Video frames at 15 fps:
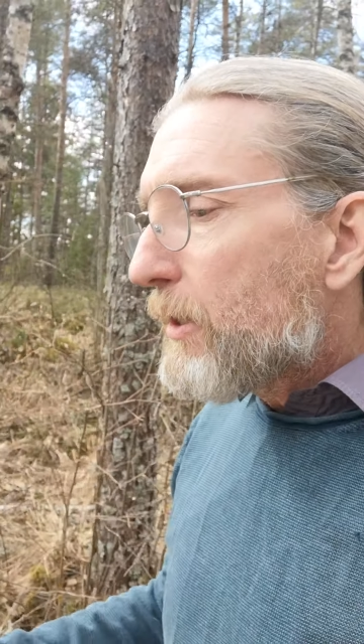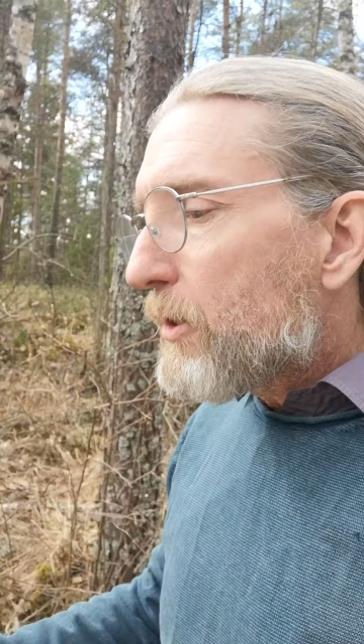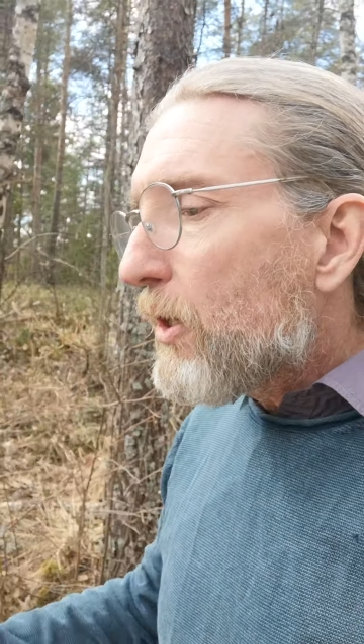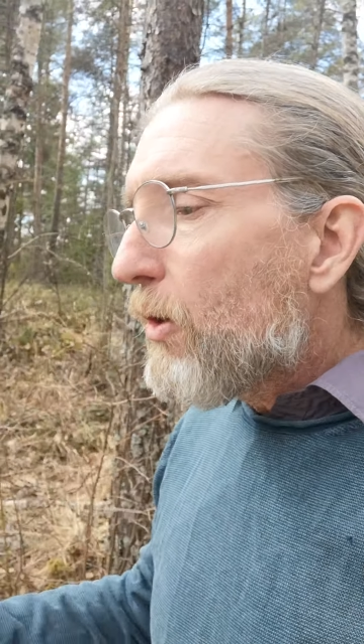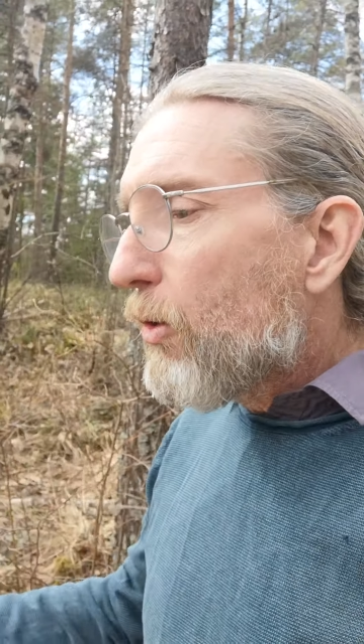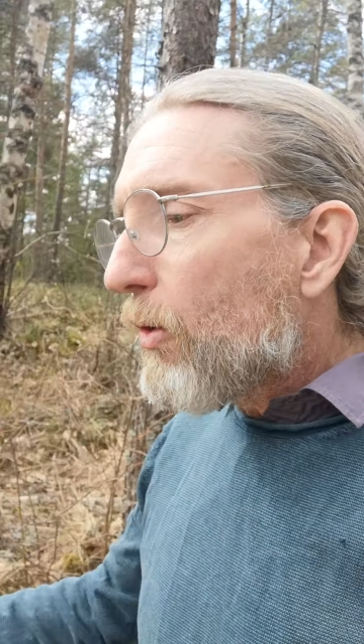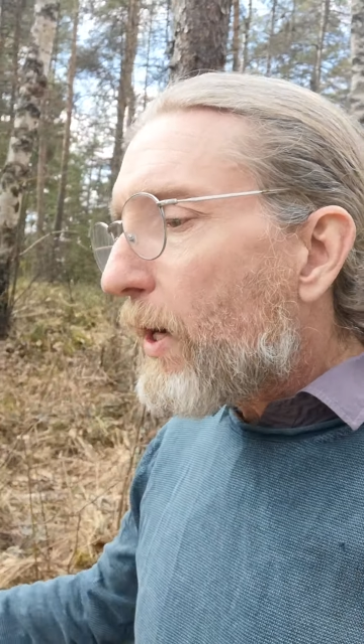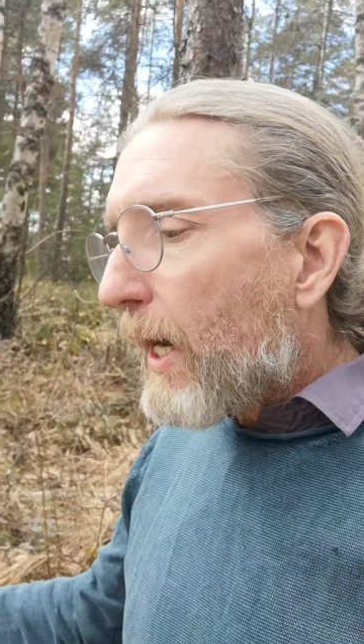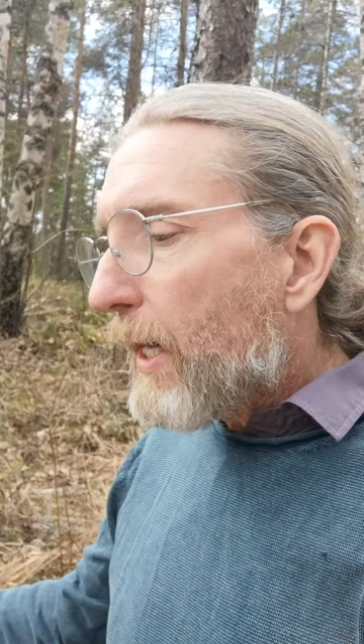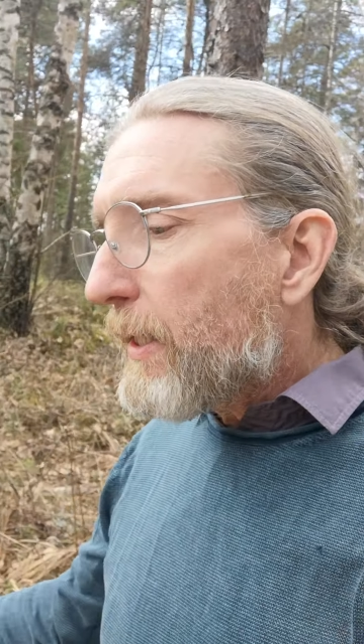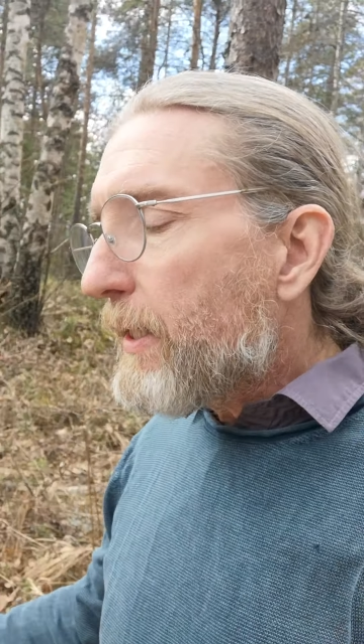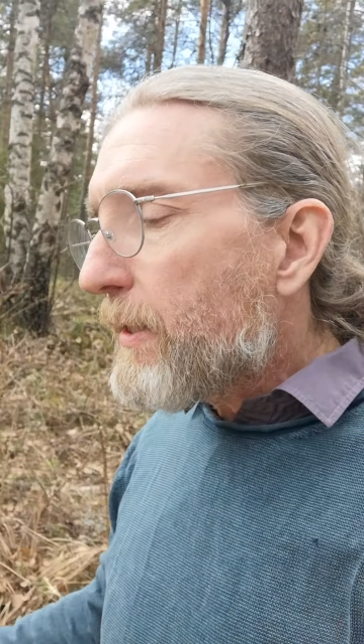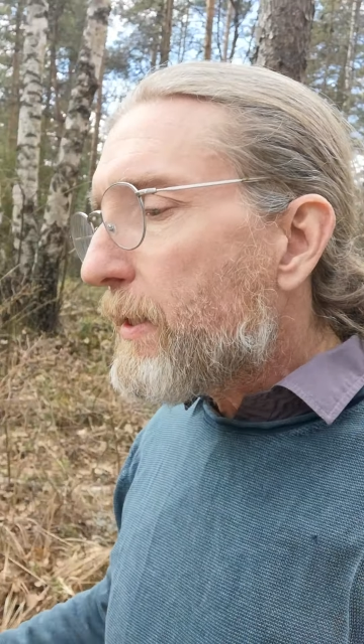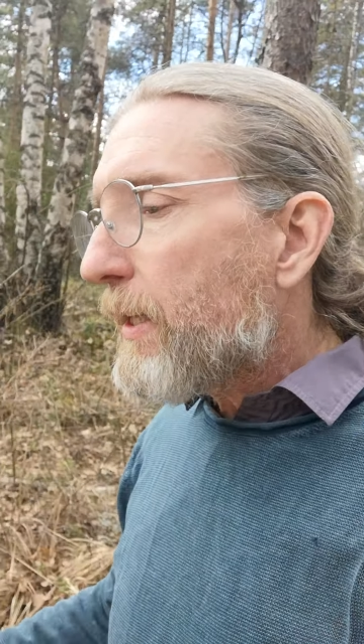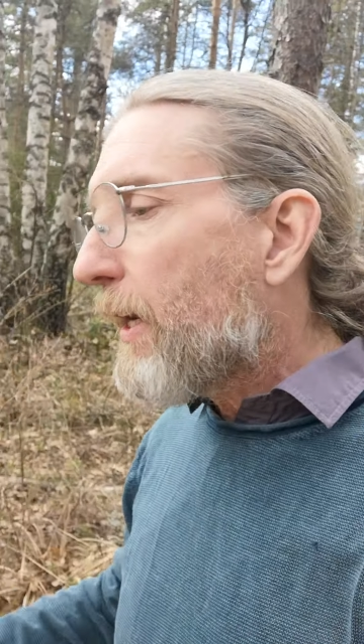to look at
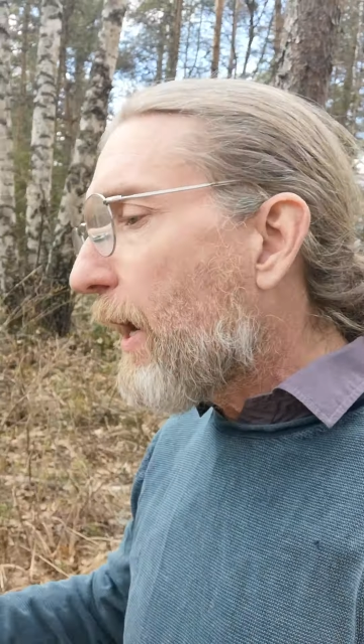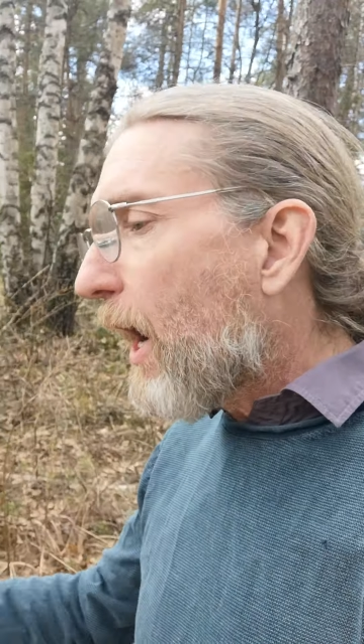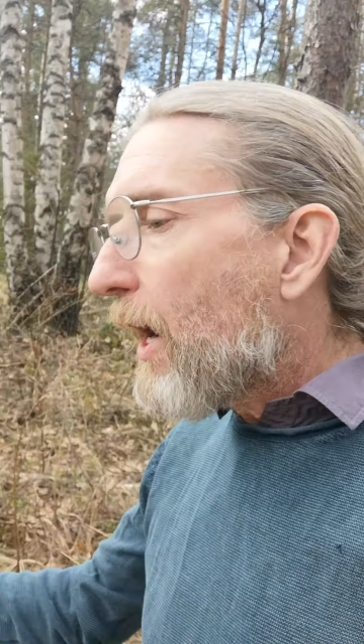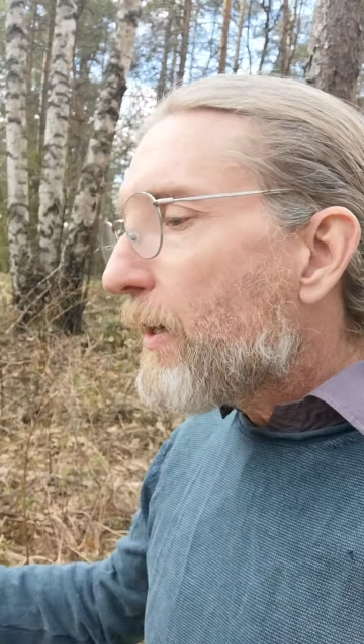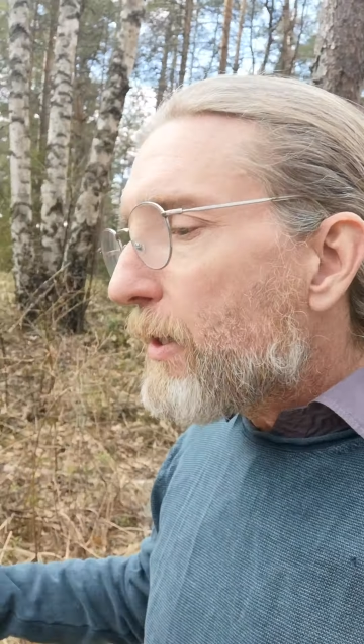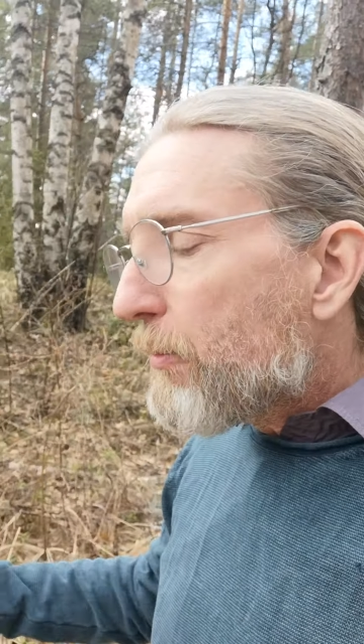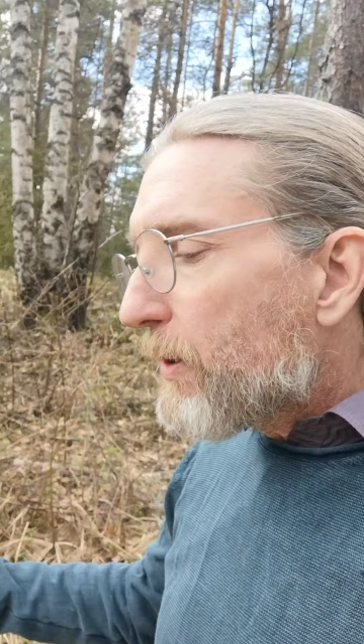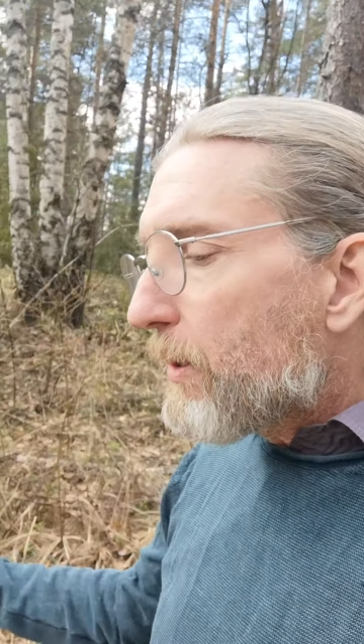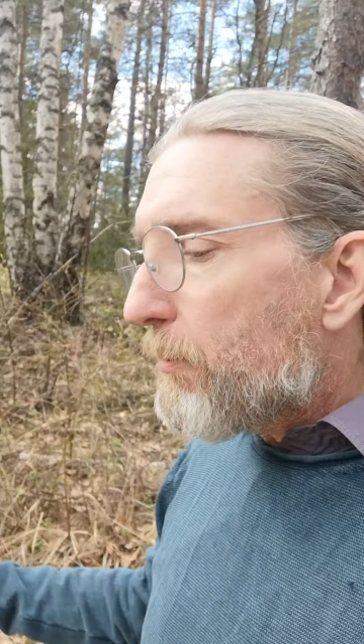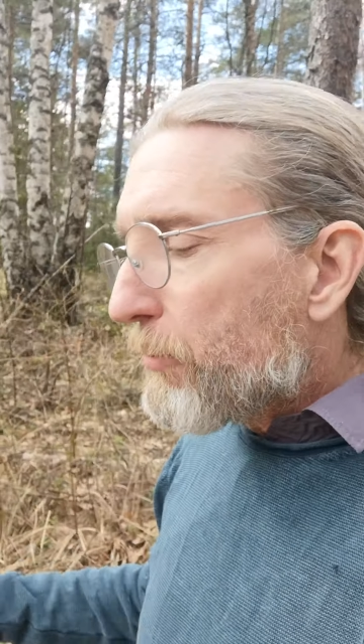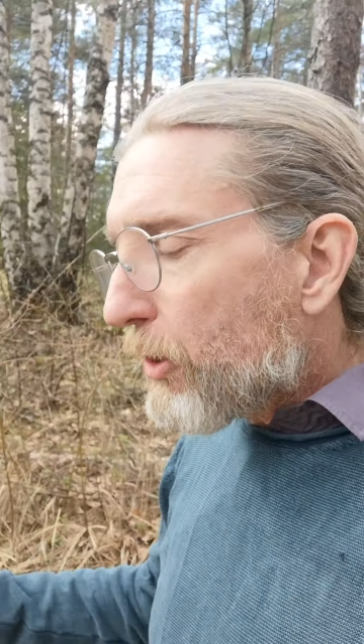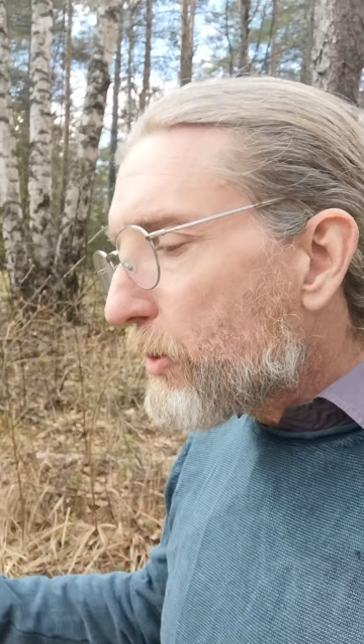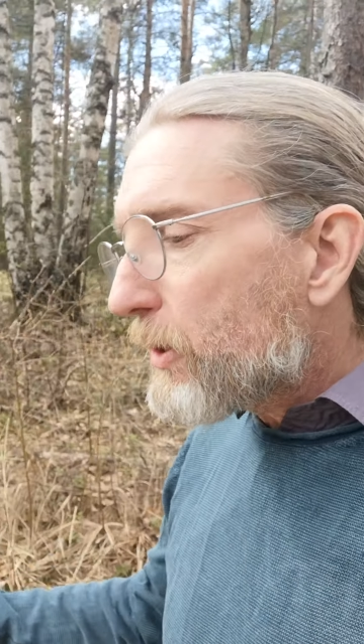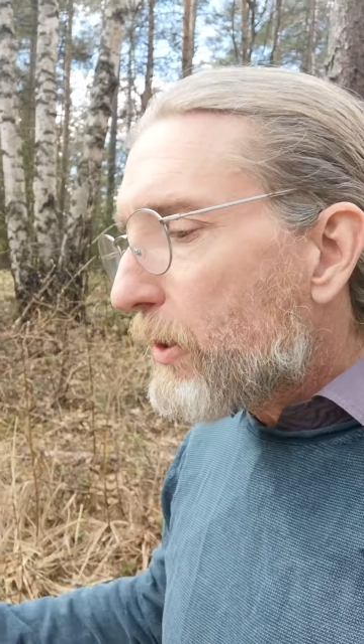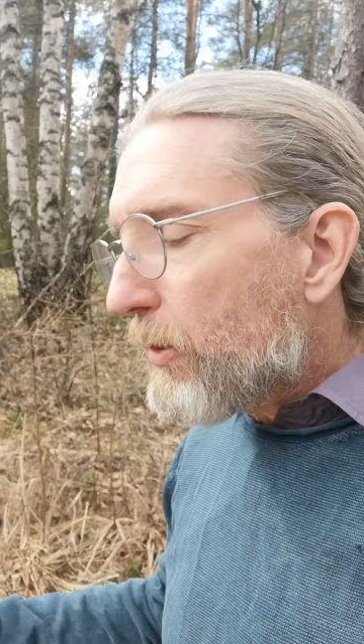it and argue with it and
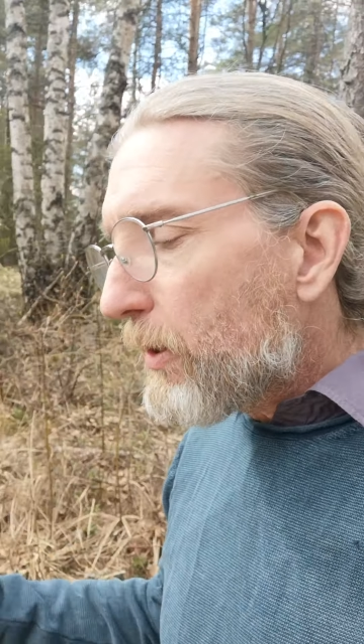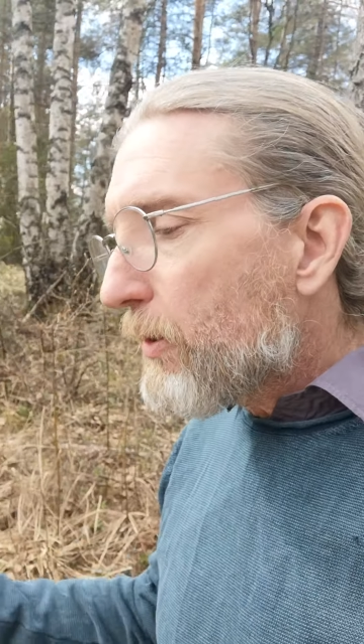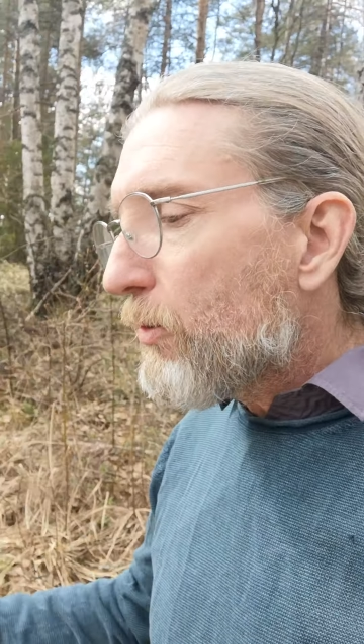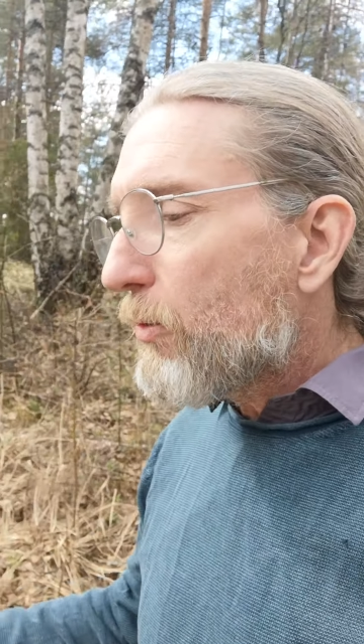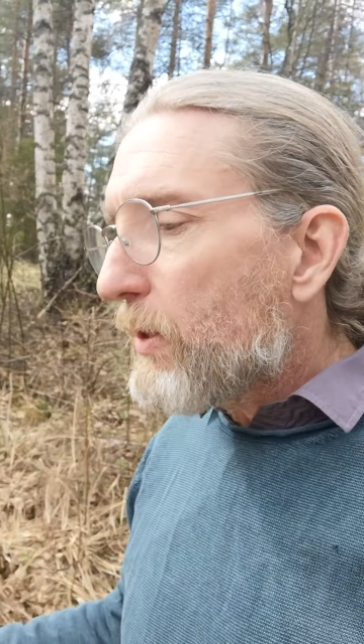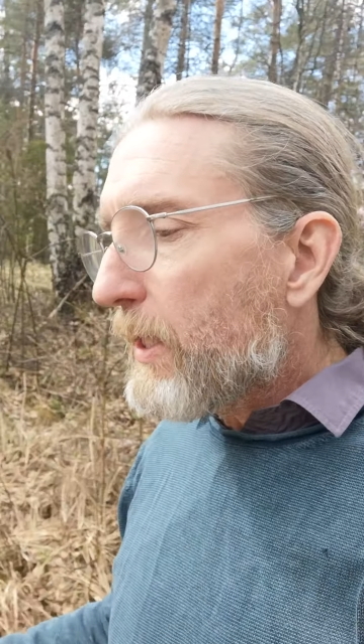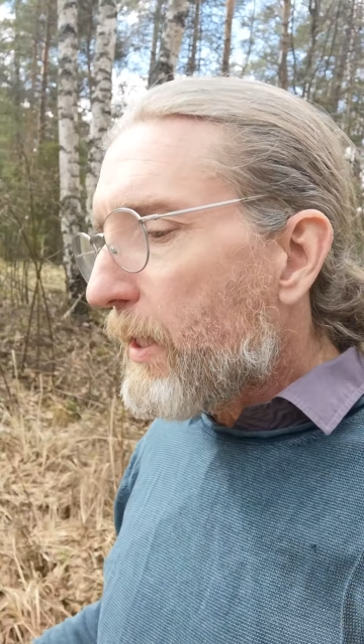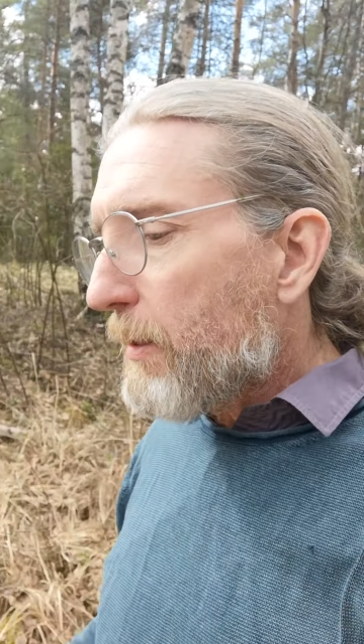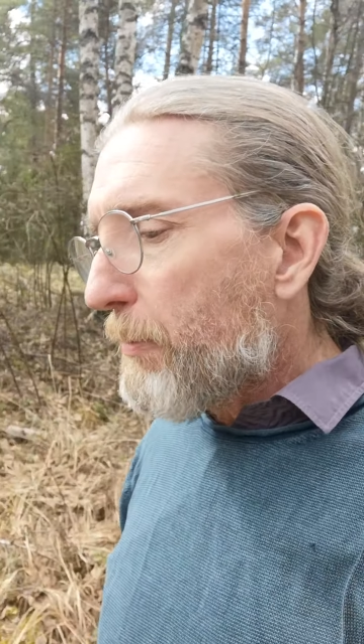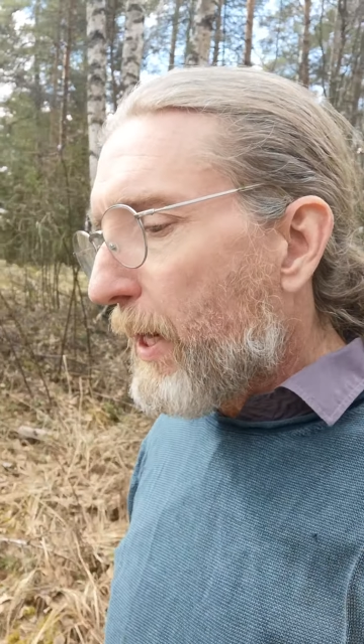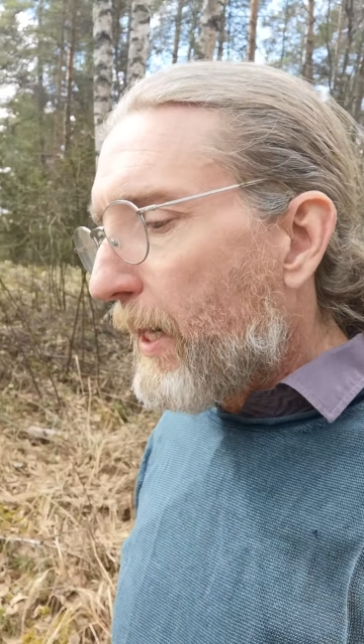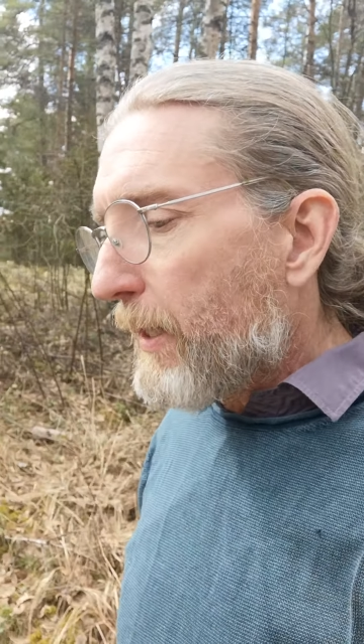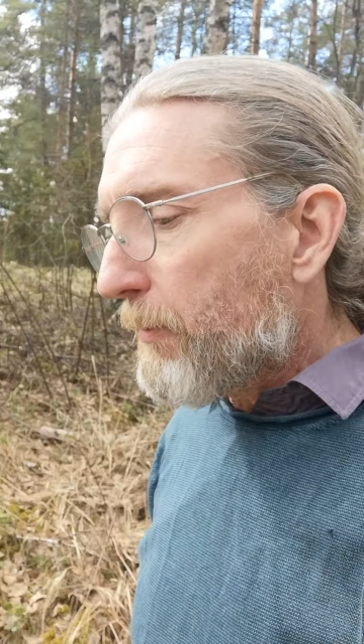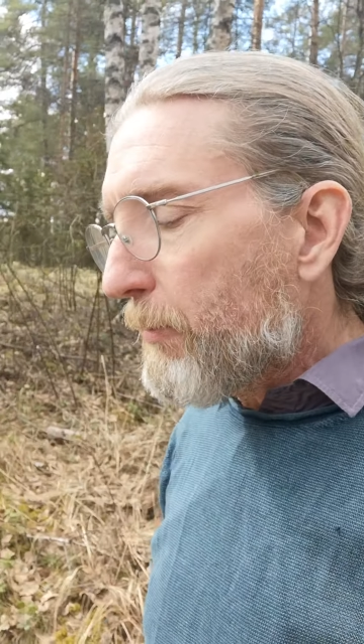prosecute it in order to get the patent.